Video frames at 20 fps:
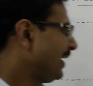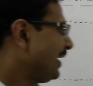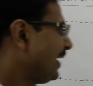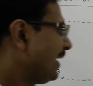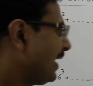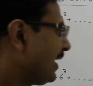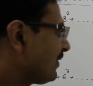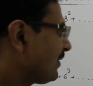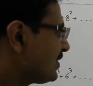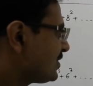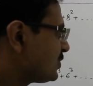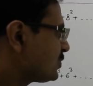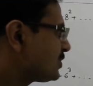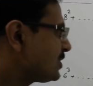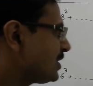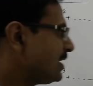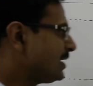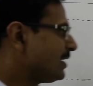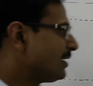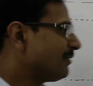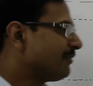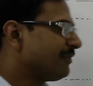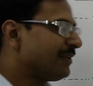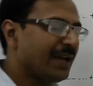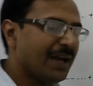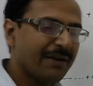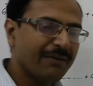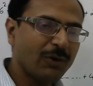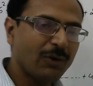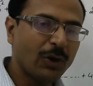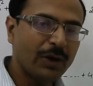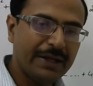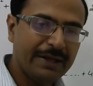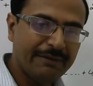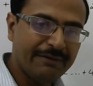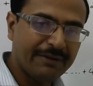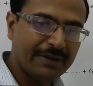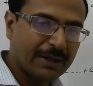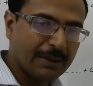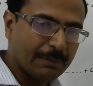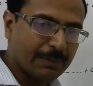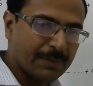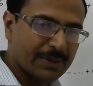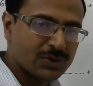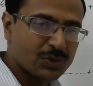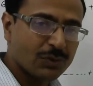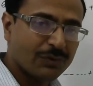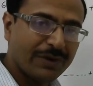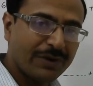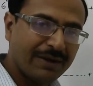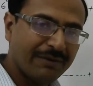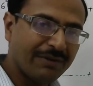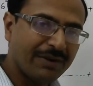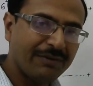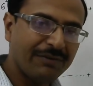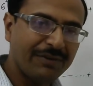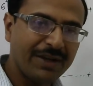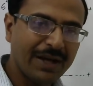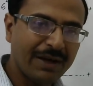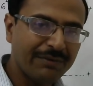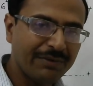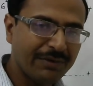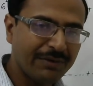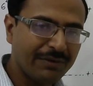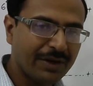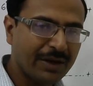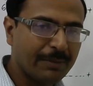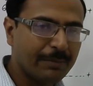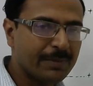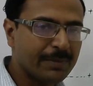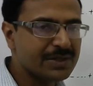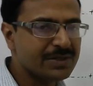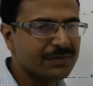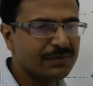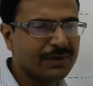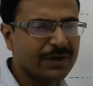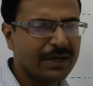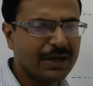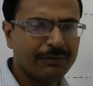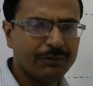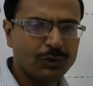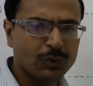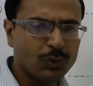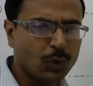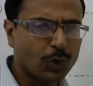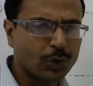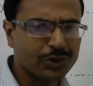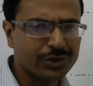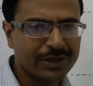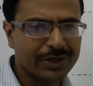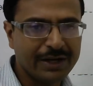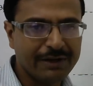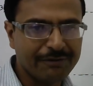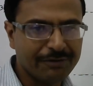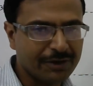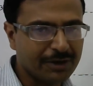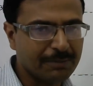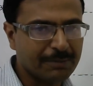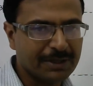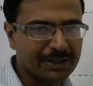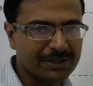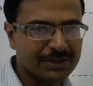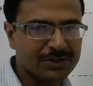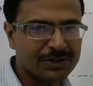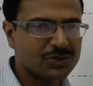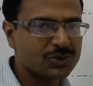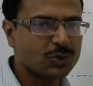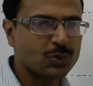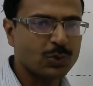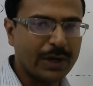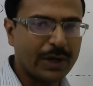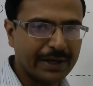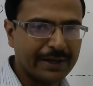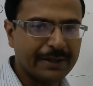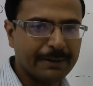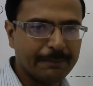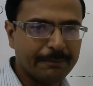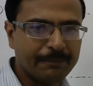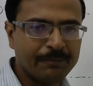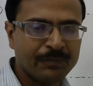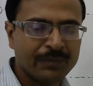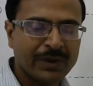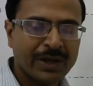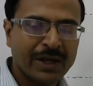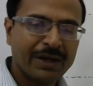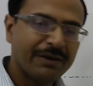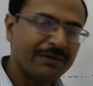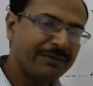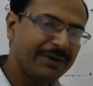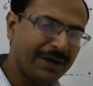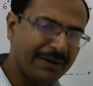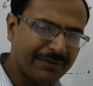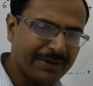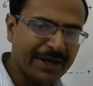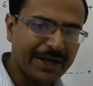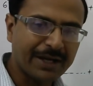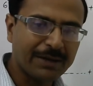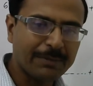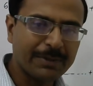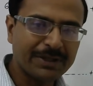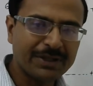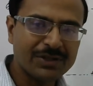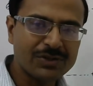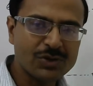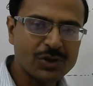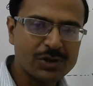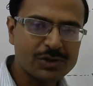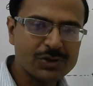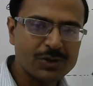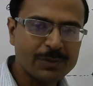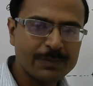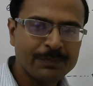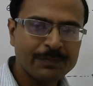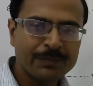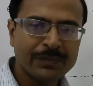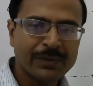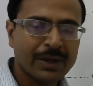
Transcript: Likewise, you see here we have all even numbers. So whenever we have even numbers, we have 2 or 3 different methods to add them. We have direct methods also.